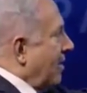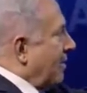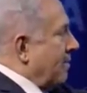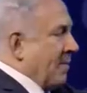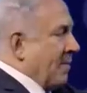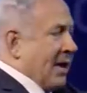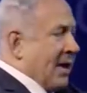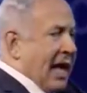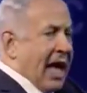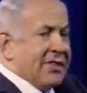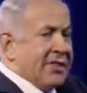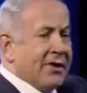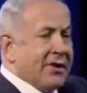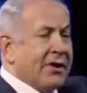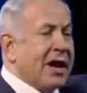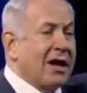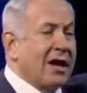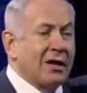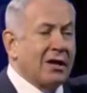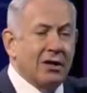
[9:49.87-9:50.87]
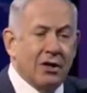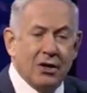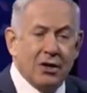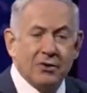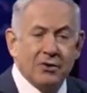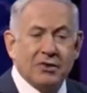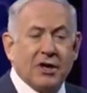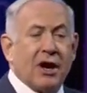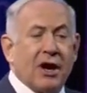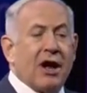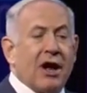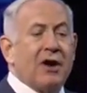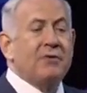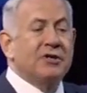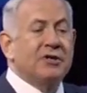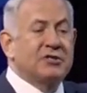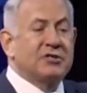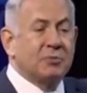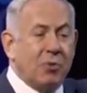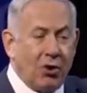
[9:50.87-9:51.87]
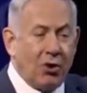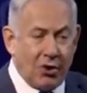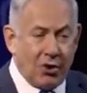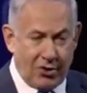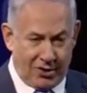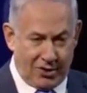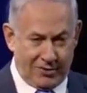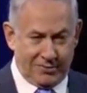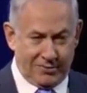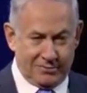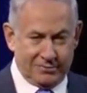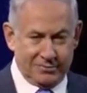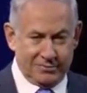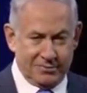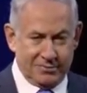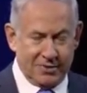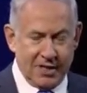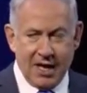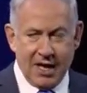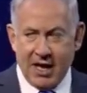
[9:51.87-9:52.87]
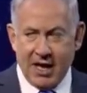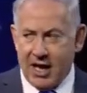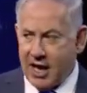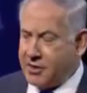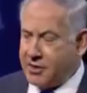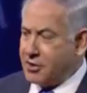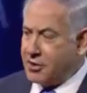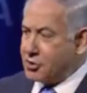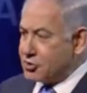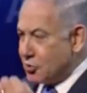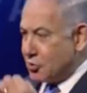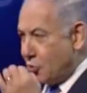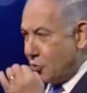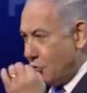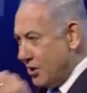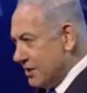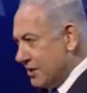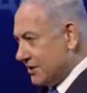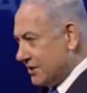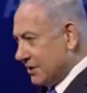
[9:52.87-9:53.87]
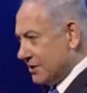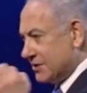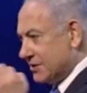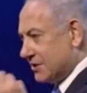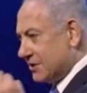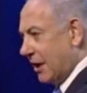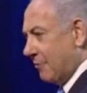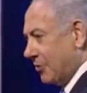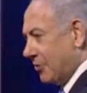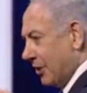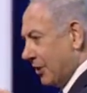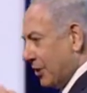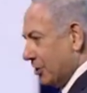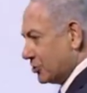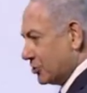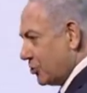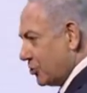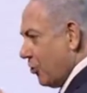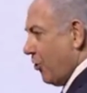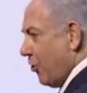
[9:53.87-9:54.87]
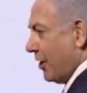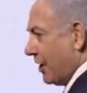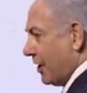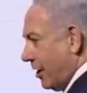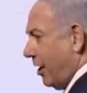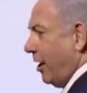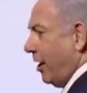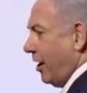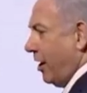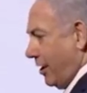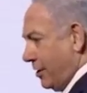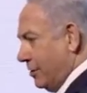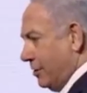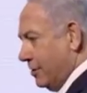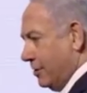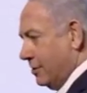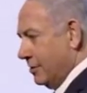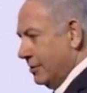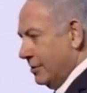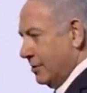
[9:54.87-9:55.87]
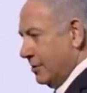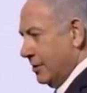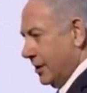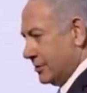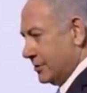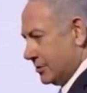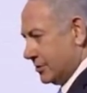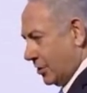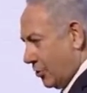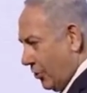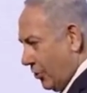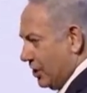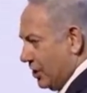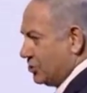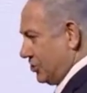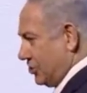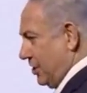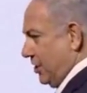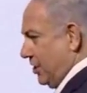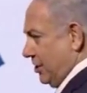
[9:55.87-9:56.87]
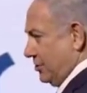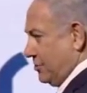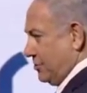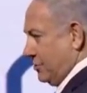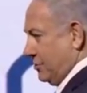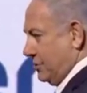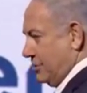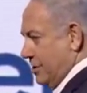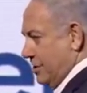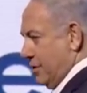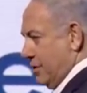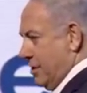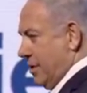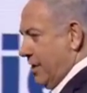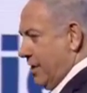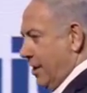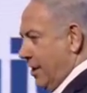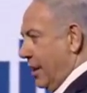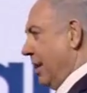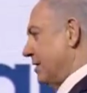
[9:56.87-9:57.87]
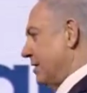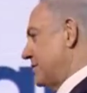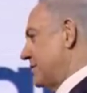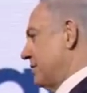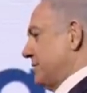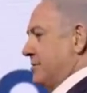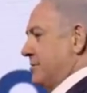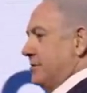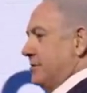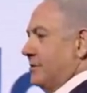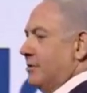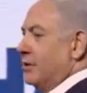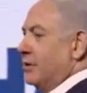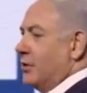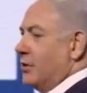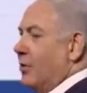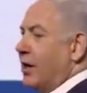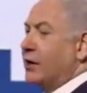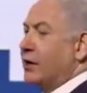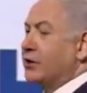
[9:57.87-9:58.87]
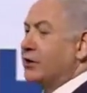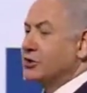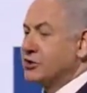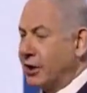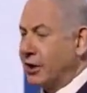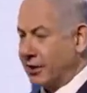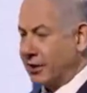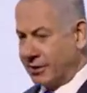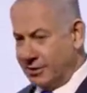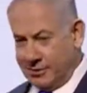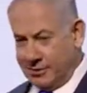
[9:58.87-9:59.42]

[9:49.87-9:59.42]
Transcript: And they're not alone. There are hundreds more. And there's a reason. Something is going on. It's a great change. You want to hear jargon?